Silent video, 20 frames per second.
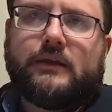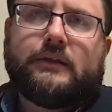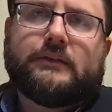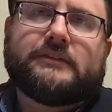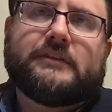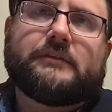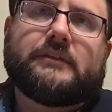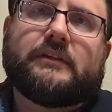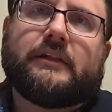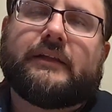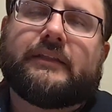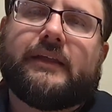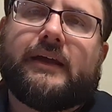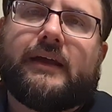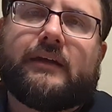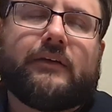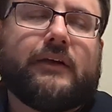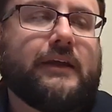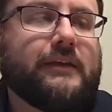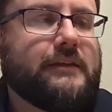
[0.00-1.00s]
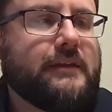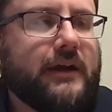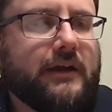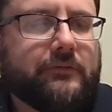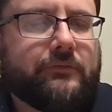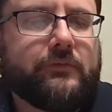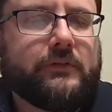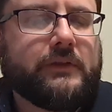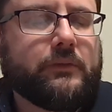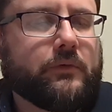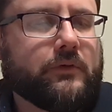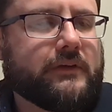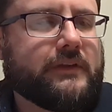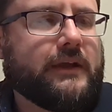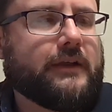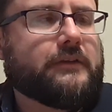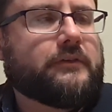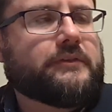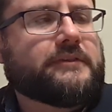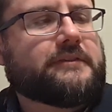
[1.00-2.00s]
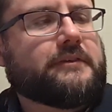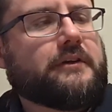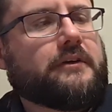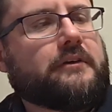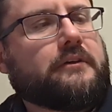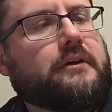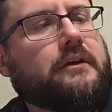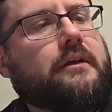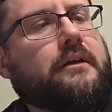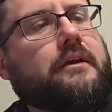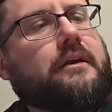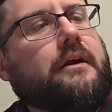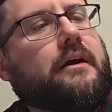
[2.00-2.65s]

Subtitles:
Something like that, right? Not fully worked out into a song.